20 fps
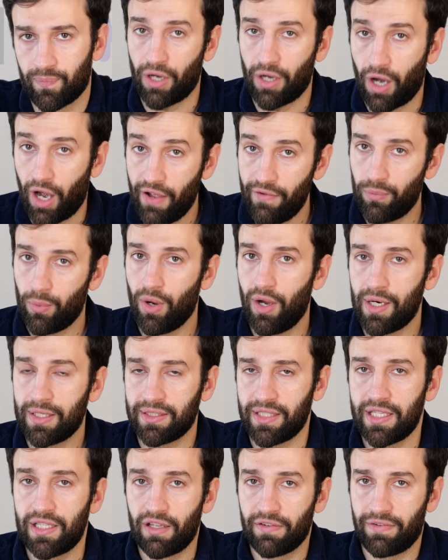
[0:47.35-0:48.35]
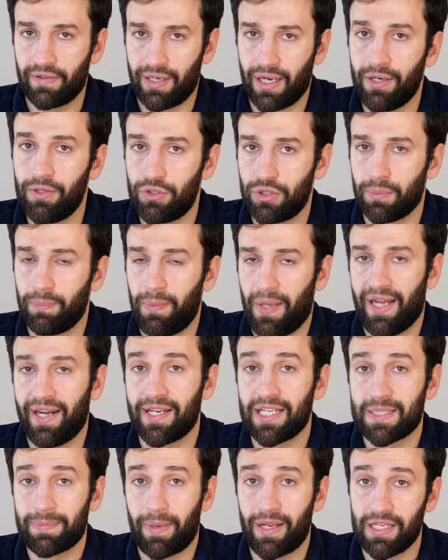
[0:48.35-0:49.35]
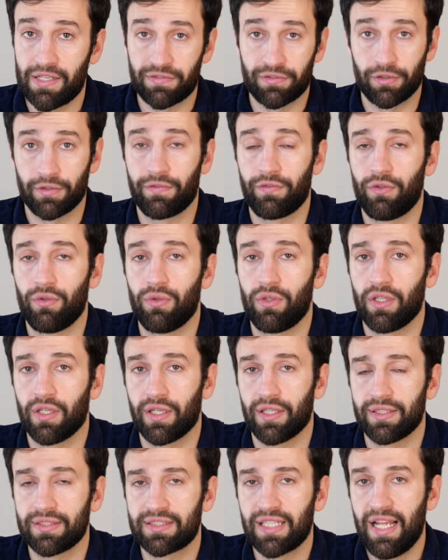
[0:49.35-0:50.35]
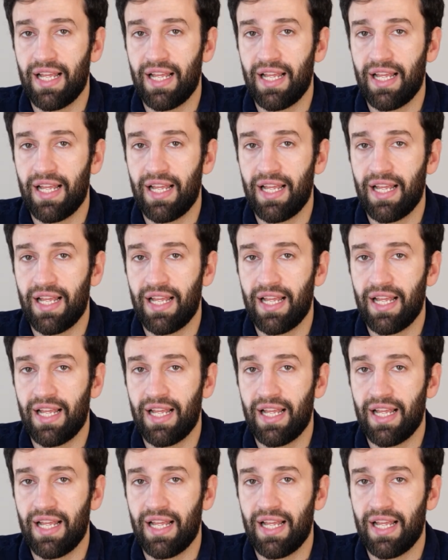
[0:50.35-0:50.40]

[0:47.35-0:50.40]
But I've worked in the financial planning space for a few years,